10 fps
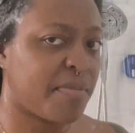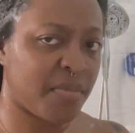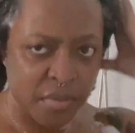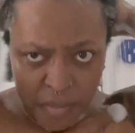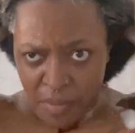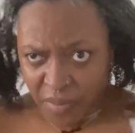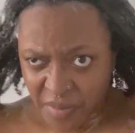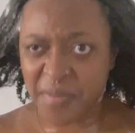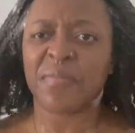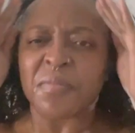had to be
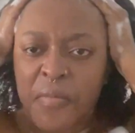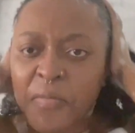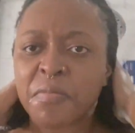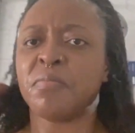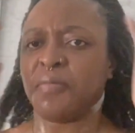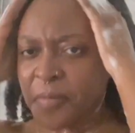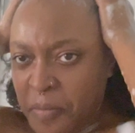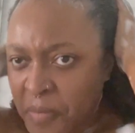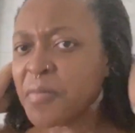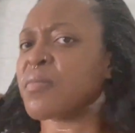April because
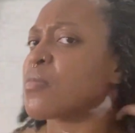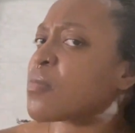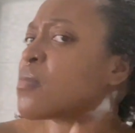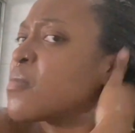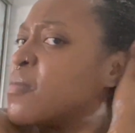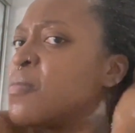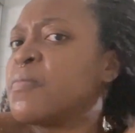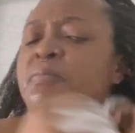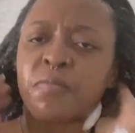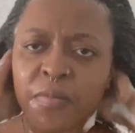
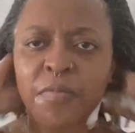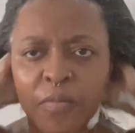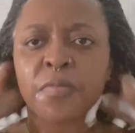at